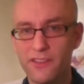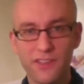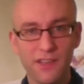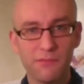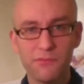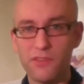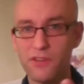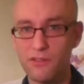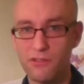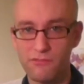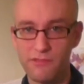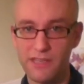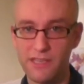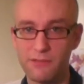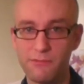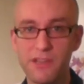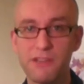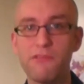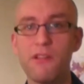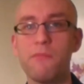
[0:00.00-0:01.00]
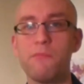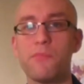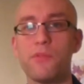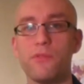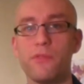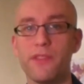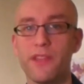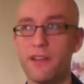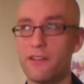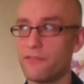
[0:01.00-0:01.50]
See, I'm doing it already. We
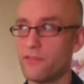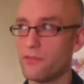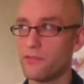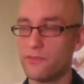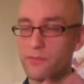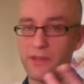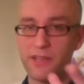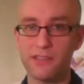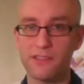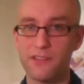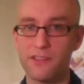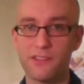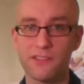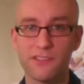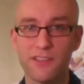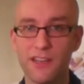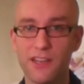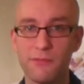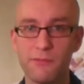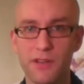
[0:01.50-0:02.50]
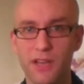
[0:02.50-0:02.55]
grumble, and then of course when it turns sunny,